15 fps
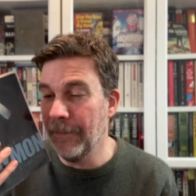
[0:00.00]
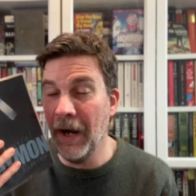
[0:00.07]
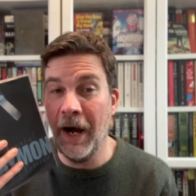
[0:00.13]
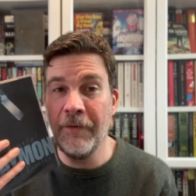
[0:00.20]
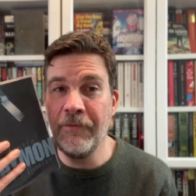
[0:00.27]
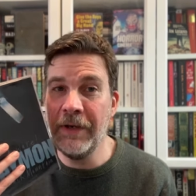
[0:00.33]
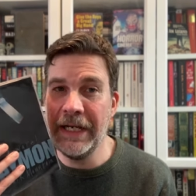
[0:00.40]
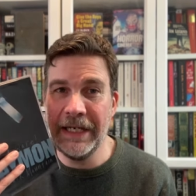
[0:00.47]
I
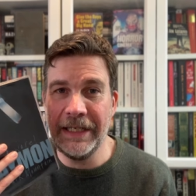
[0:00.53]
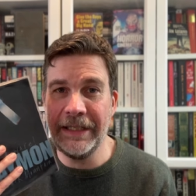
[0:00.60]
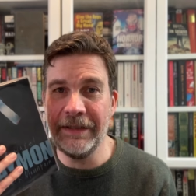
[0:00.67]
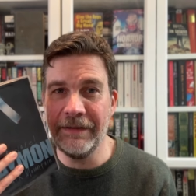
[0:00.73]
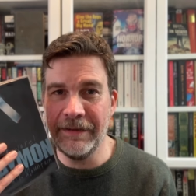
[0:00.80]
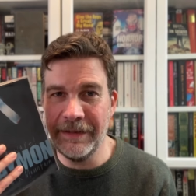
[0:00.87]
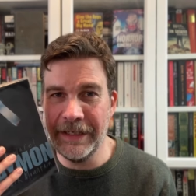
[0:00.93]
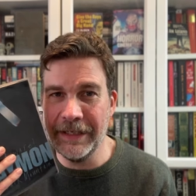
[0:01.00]

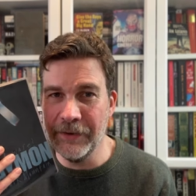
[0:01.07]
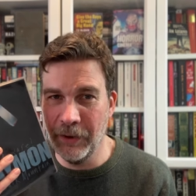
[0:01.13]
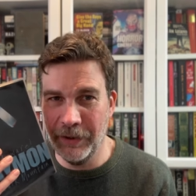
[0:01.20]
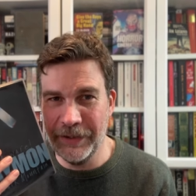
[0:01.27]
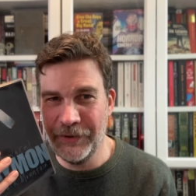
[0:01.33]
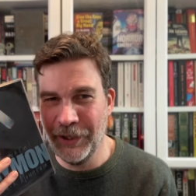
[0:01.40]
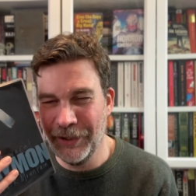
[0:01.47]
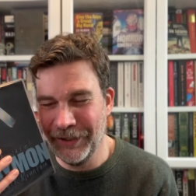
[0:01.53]
really did not
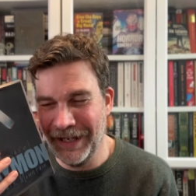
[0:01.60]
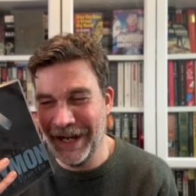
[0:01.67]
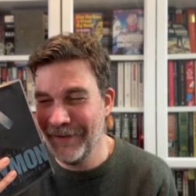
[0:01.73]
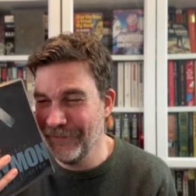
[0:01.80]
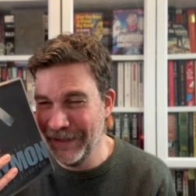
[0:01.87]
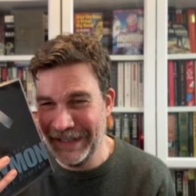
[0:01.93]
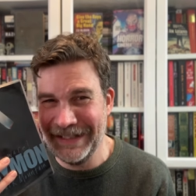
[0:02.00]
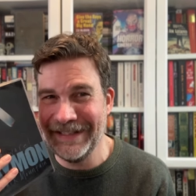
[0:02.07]

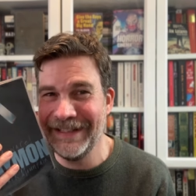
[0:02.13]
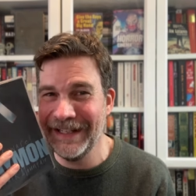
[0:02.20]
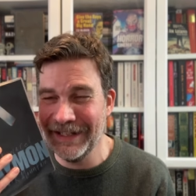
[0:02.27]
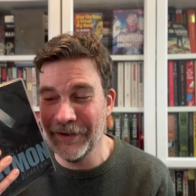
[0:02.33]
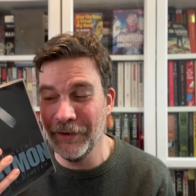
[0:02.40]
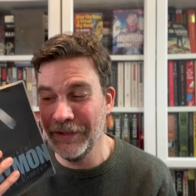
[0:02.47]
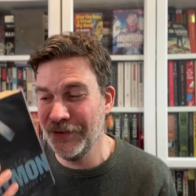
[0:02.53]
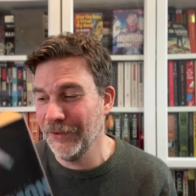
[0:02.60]

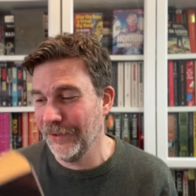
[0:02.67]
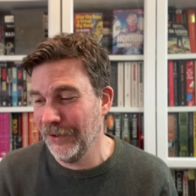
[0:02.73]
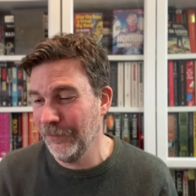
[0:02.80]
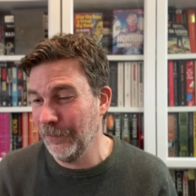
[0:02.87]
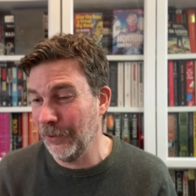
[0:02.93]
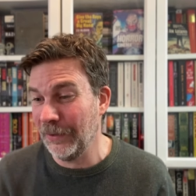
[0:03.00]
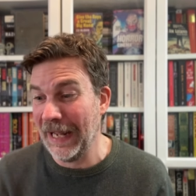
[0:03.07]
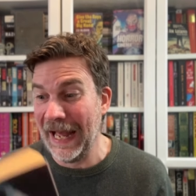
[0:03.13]
enjoy this
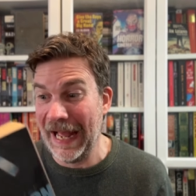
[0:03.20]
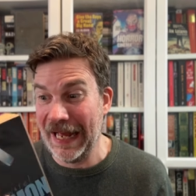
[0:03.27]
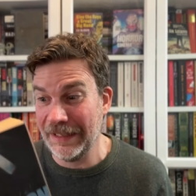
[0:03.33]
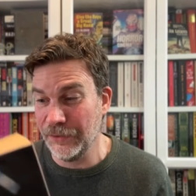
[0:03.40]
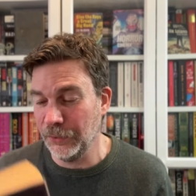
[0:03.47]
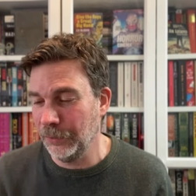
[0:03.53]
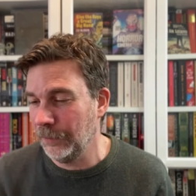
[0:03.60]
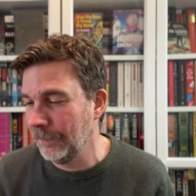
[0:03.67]
book
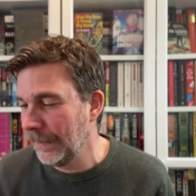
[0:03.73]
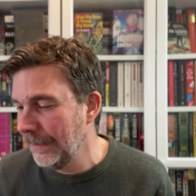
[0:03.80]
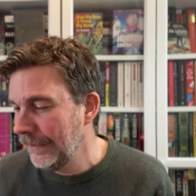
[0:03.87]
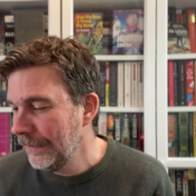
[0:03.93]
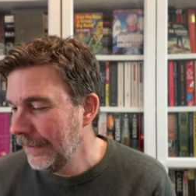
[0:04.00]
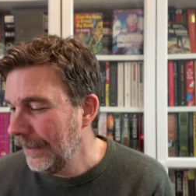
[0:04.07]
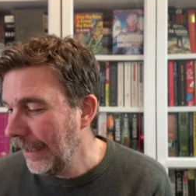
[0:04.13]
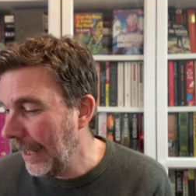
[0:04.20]
at all.
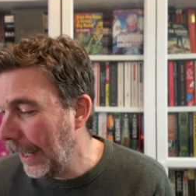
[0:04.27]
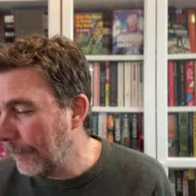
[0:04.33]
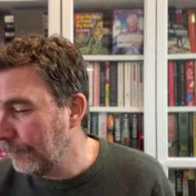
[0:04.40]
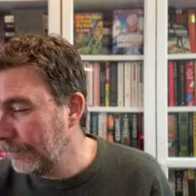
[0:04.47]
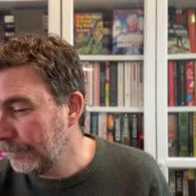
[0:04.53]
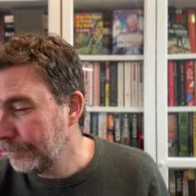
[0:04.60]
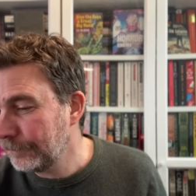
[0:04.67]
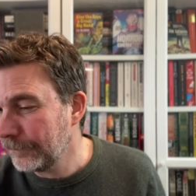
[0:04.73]

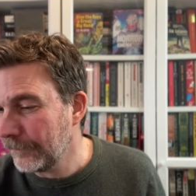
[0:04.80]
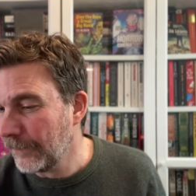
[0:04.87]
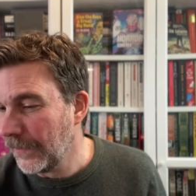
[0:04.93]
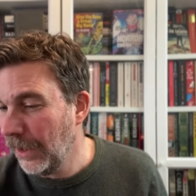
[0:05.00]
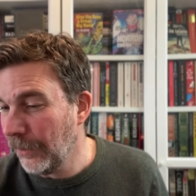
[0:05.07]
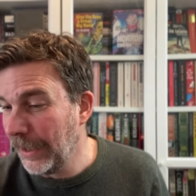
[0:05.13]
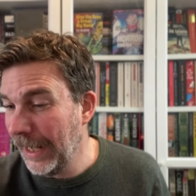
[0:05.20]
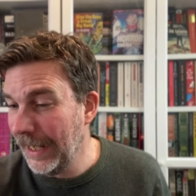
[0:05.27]

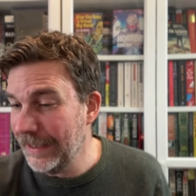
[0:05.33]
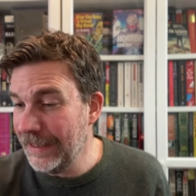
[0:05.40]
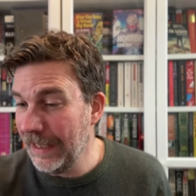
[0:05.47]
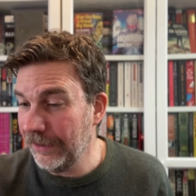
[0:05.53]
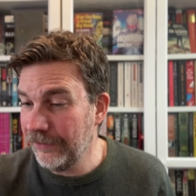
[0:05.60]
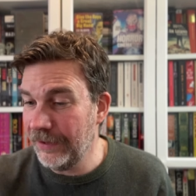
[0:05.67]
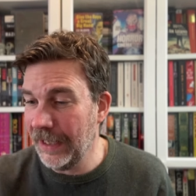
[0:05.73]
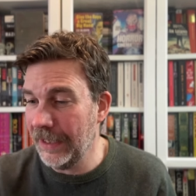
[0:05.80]
Okay,
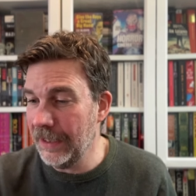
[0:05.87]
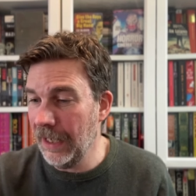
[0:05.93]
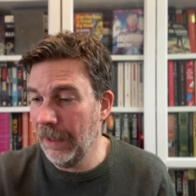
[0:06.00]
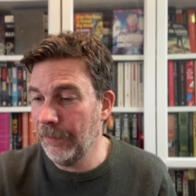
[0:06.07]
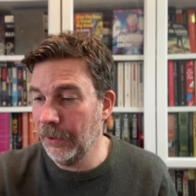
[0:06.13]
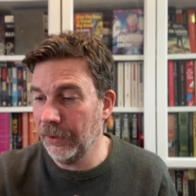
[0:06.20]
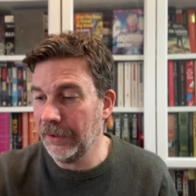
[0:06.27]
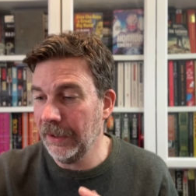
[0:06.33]
next then, a
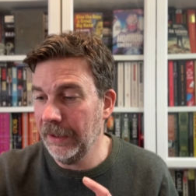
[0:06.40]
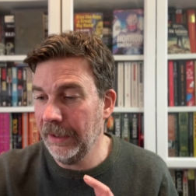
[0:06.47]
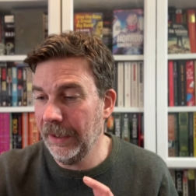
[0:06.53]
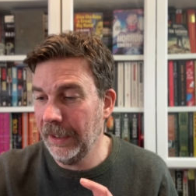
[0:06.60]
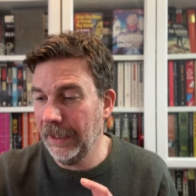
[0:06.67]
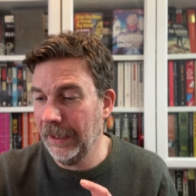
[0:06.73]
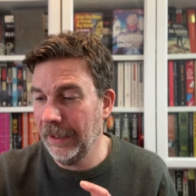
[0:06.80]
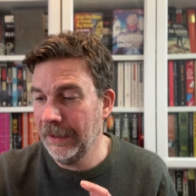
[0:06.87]
book
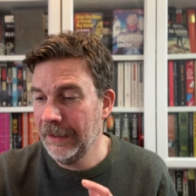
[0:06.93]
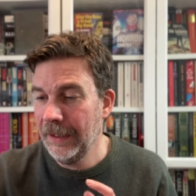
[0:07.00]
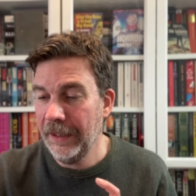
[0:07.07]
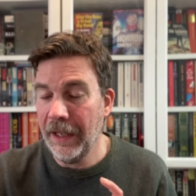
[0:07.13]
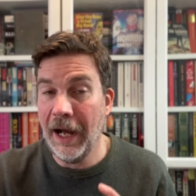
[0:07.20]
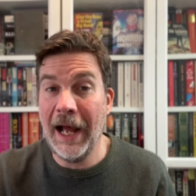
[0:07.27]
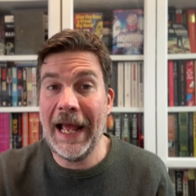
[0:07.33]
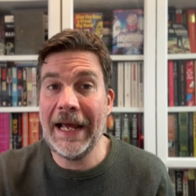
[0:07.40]
I
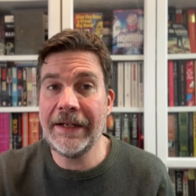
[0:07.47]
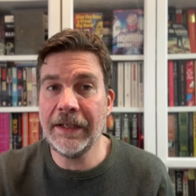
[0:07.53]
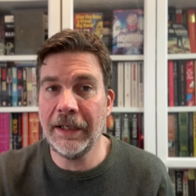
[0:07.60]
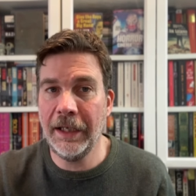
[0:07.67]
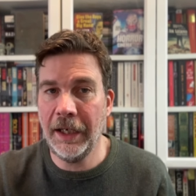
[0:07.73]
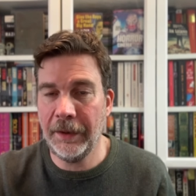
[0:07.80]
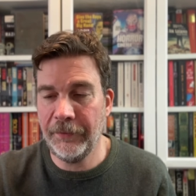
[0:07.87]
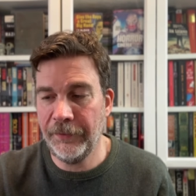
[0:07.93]
had
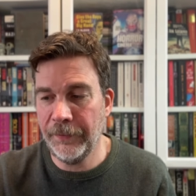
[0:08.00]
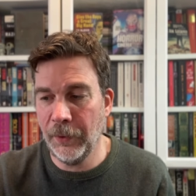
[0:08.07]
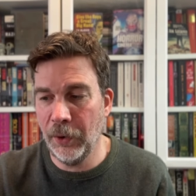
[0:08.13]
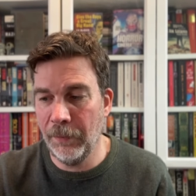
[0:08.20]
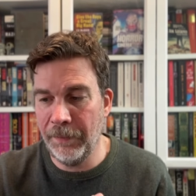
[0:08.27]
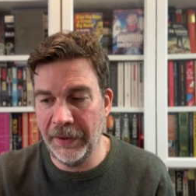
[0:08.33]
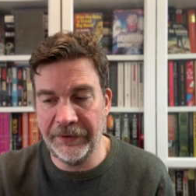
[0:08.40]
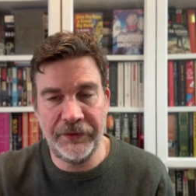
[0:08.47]
high hopes
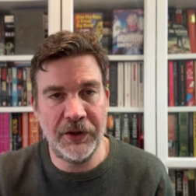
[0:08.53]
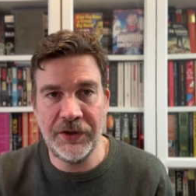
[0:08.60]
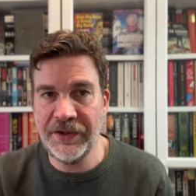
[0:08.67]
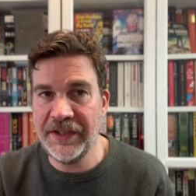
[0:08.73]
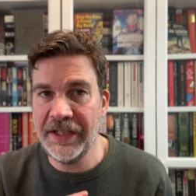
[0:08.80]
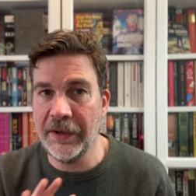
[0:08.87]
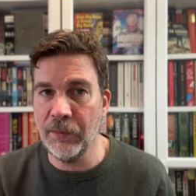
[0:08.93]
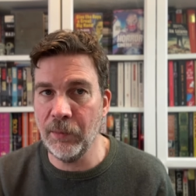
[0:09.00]
for but
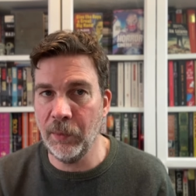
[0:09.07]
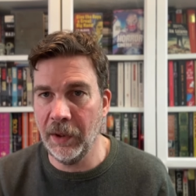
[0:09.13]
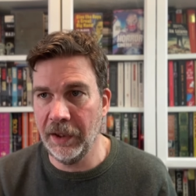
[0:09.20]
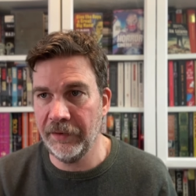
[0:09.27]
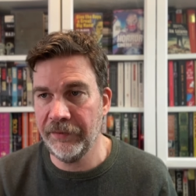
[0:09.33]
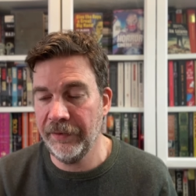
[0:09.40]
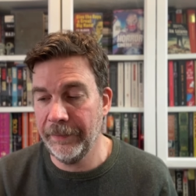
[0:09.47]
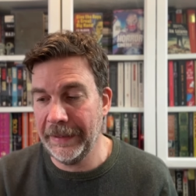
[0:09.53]
just didn't
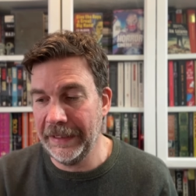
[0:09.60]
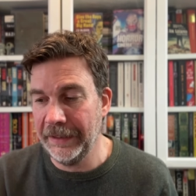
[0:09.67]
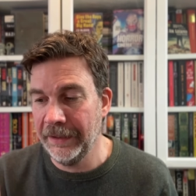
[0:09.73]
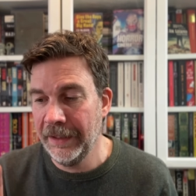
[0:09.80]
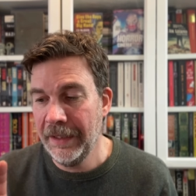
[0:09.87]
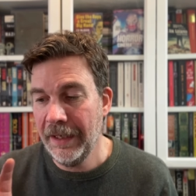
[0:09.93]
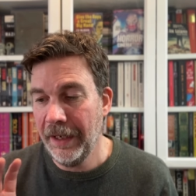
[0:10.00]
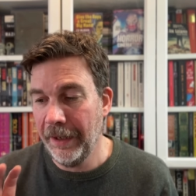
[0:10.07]
work for me.
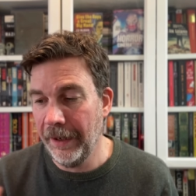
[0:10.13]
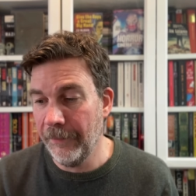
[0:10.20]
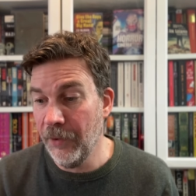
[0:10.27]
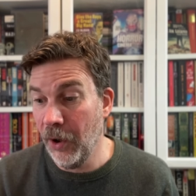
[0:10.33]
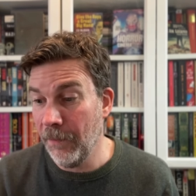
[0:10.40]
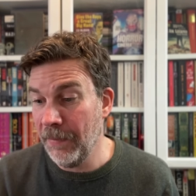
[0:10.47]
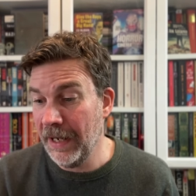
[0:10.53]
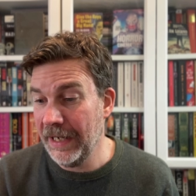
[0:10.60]
And I'm
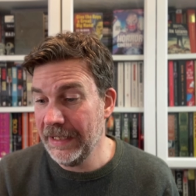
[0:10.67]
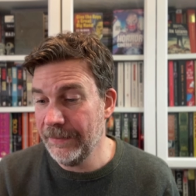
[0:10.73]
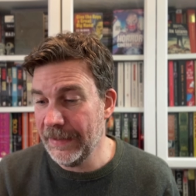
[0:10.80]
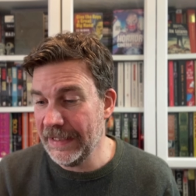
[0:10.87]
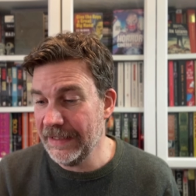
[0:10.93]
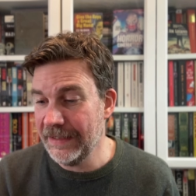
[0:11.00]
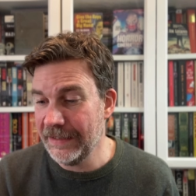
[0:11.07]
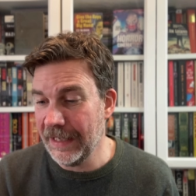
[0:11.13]
not by any
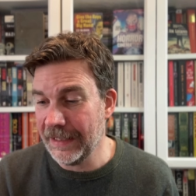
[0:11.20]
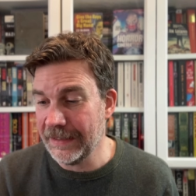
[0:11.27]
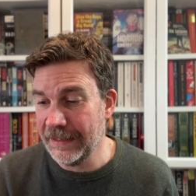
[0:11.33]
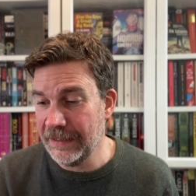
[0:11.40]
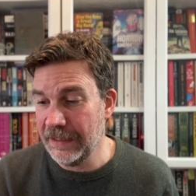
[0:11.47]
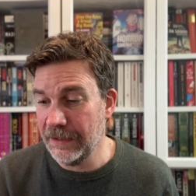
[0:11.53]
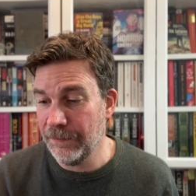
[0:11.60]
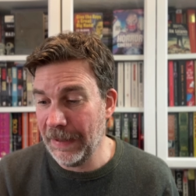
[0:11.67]
means saying
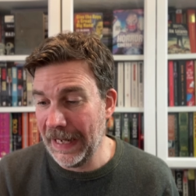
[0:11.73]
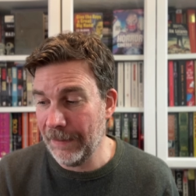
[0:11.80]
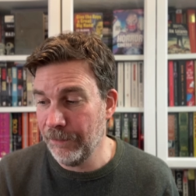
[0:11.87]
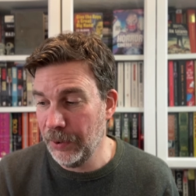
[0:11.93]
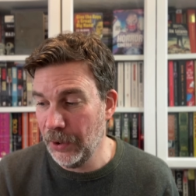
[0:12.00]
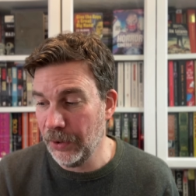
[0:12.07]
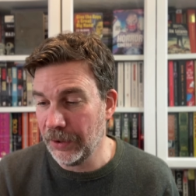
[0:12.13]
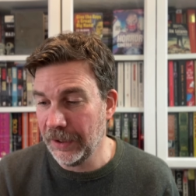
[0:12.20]
this is a bad
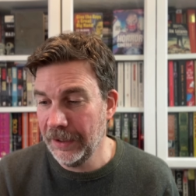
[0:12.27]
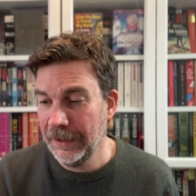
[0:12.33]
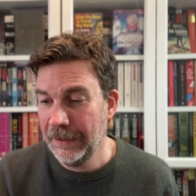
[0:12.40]
book,